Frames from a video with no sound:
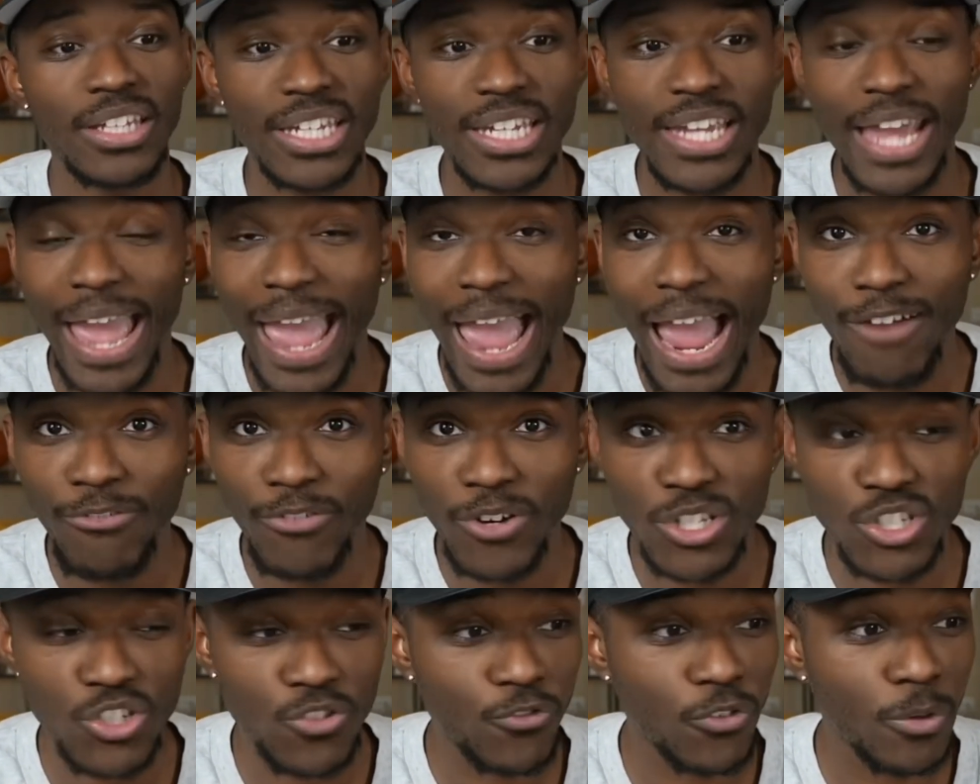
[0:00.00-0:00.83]
league
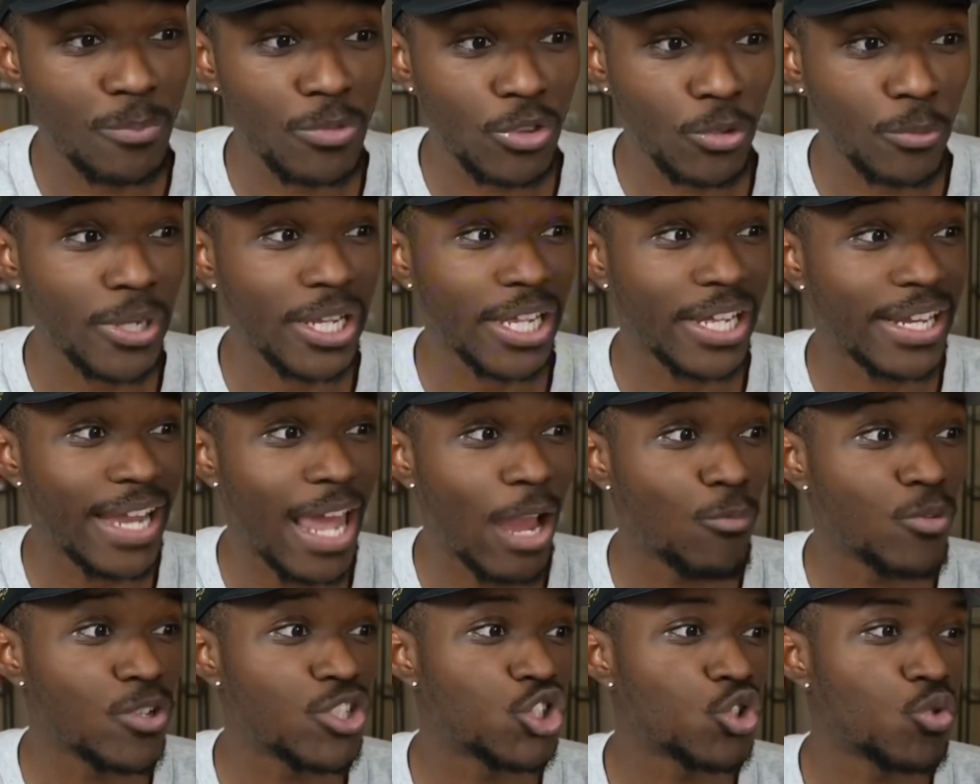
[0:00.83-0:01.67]
average from three,
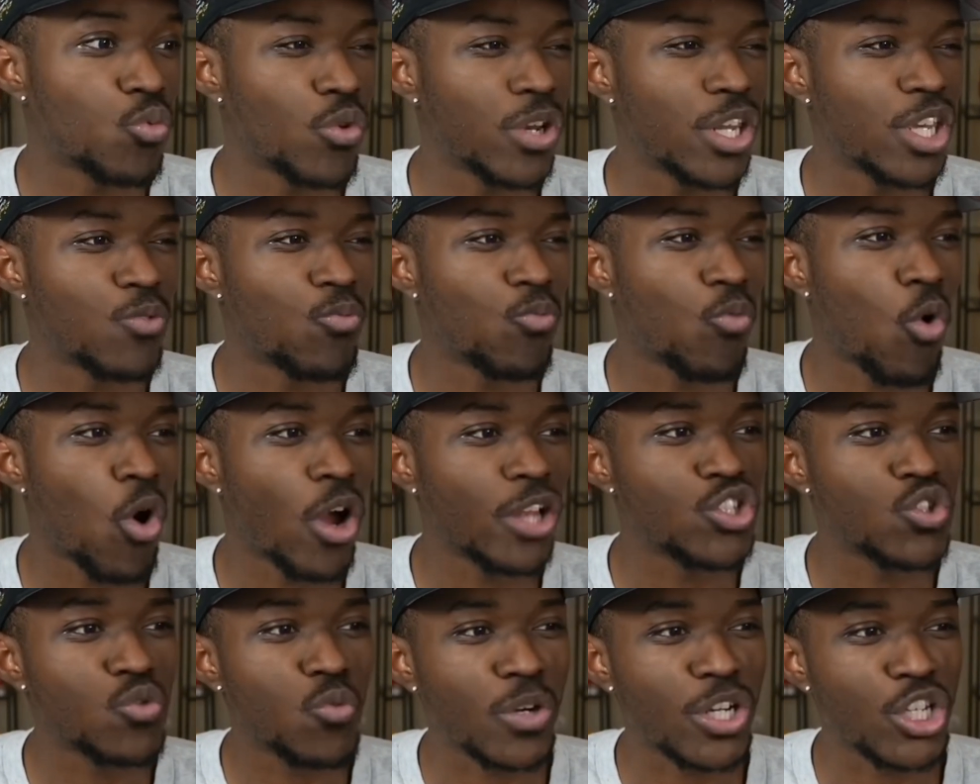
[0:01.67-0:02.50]
and that was
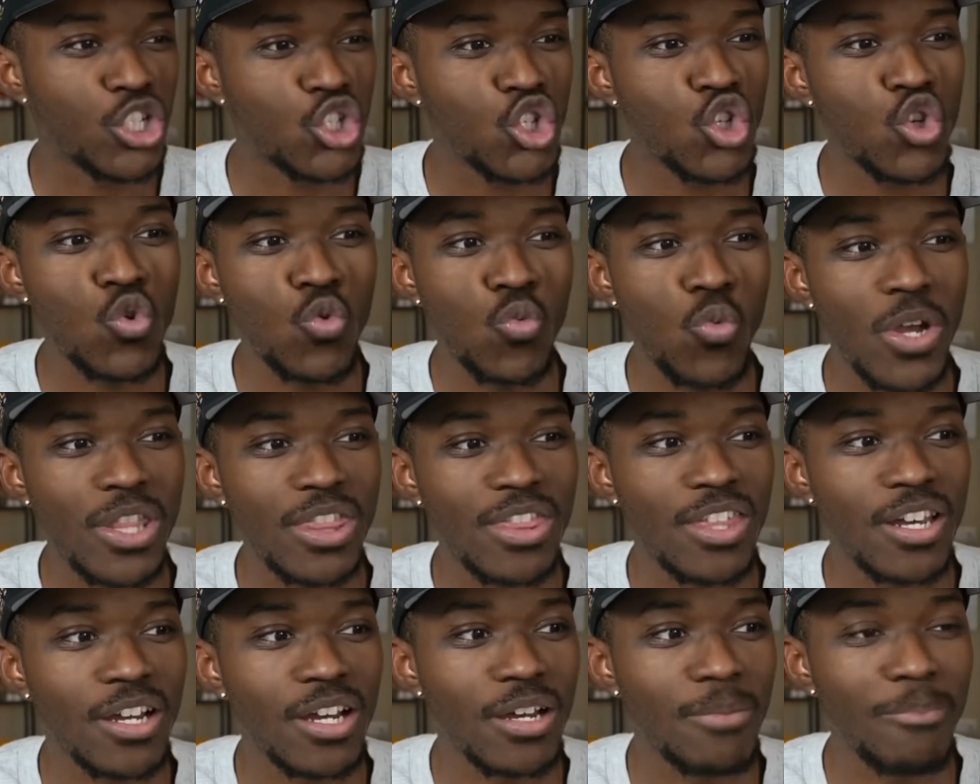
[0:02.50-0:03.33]
21-22
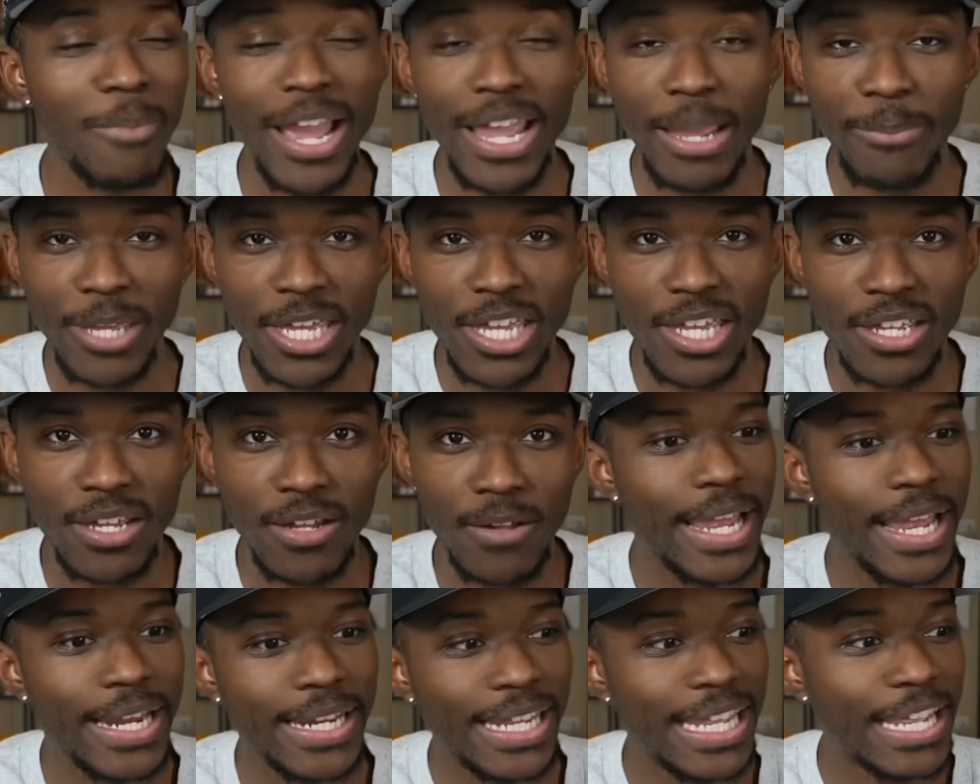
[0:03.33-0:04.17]
with the Miami
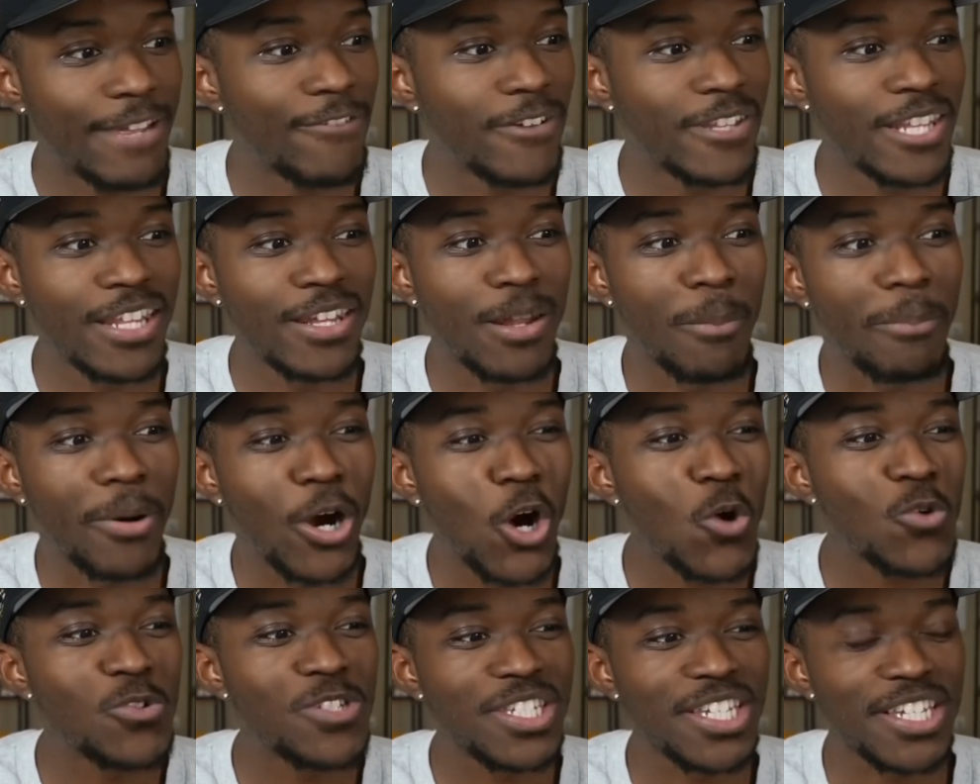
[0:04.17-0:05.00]
Heat. And even in the
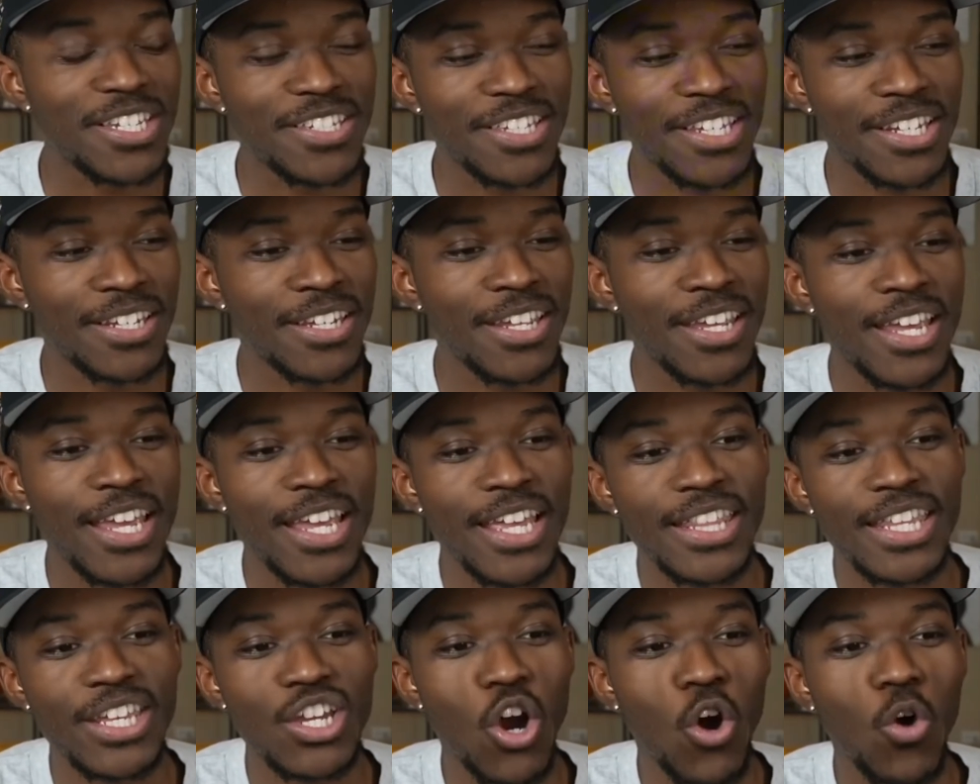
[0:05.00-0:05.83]
postseason,
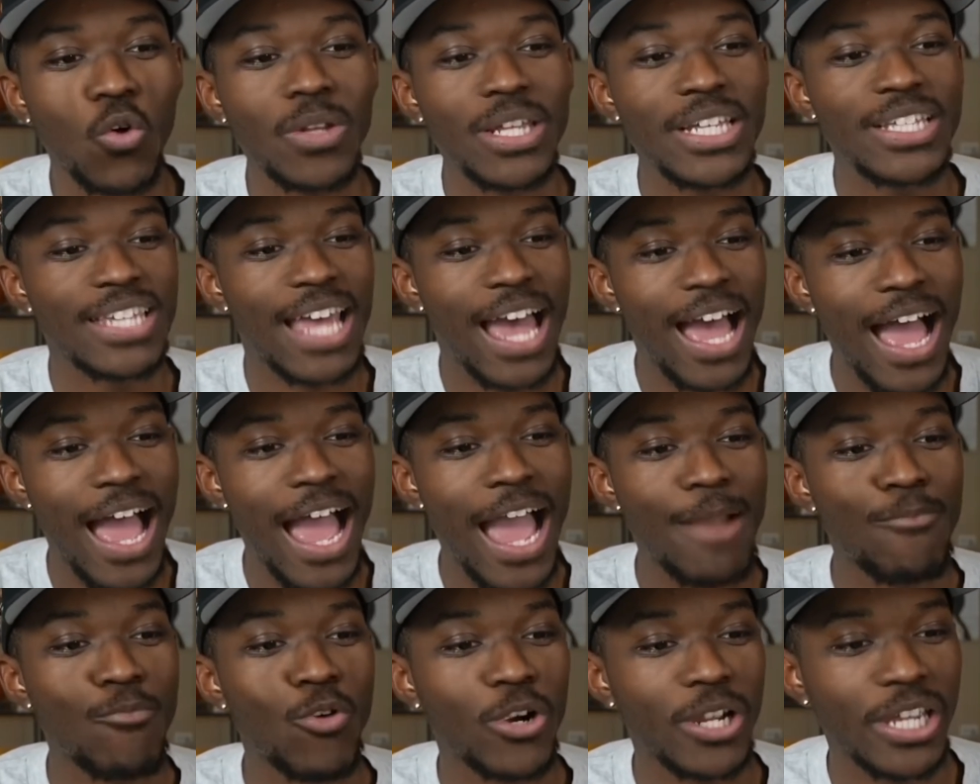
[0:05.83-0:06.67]
the only
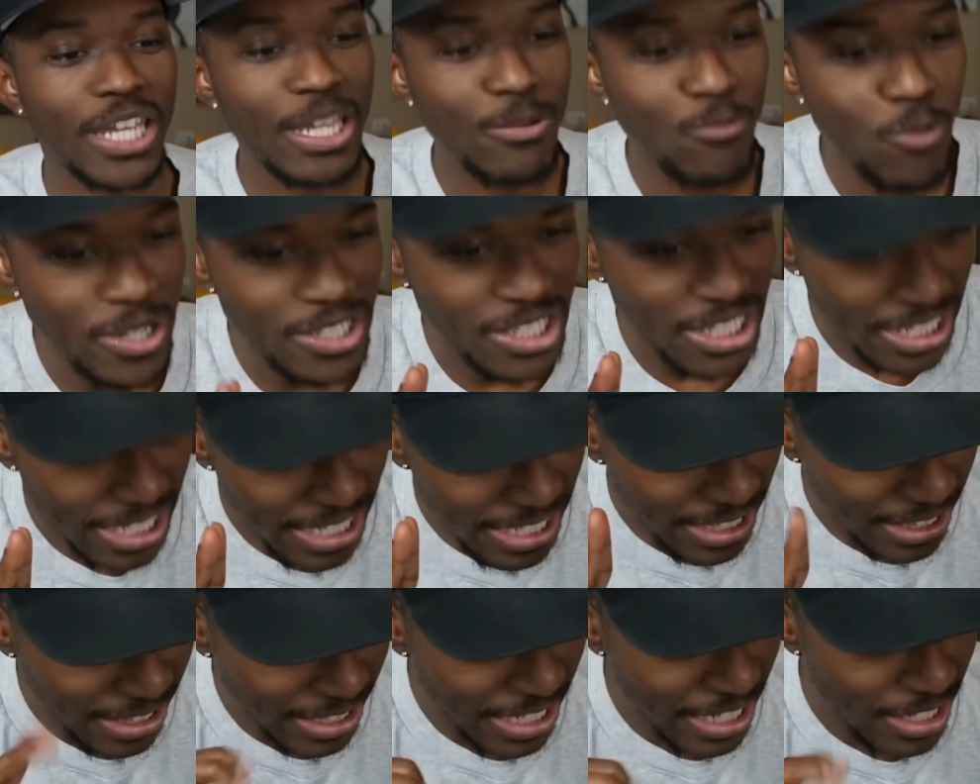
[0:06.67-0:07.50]
time where he was an
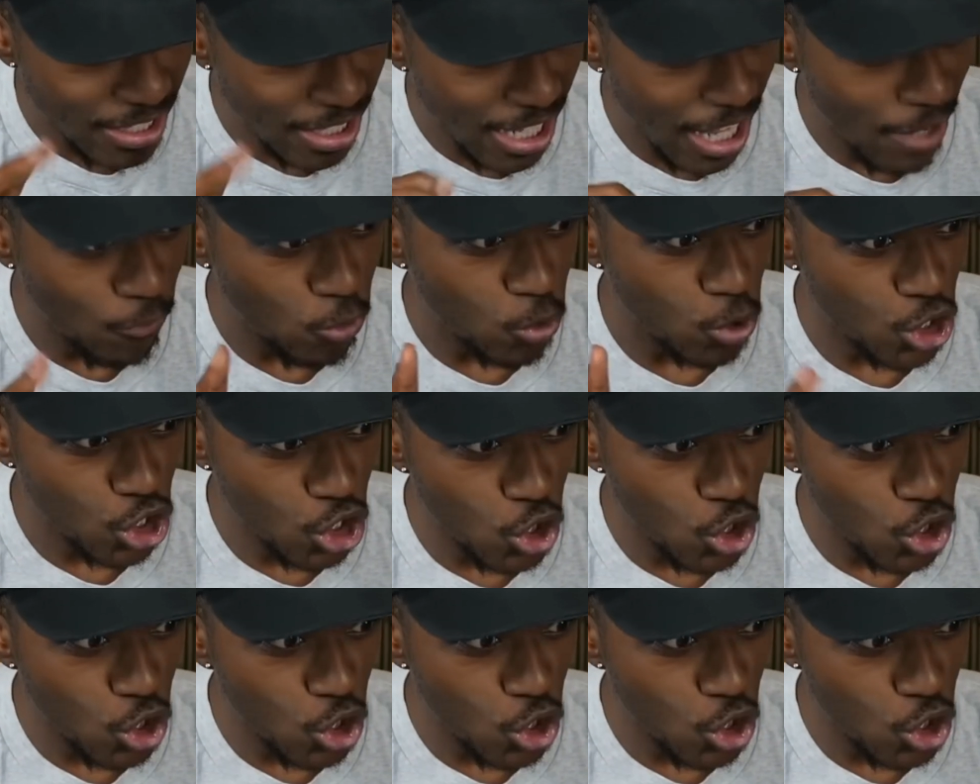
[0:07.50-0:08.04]
elite level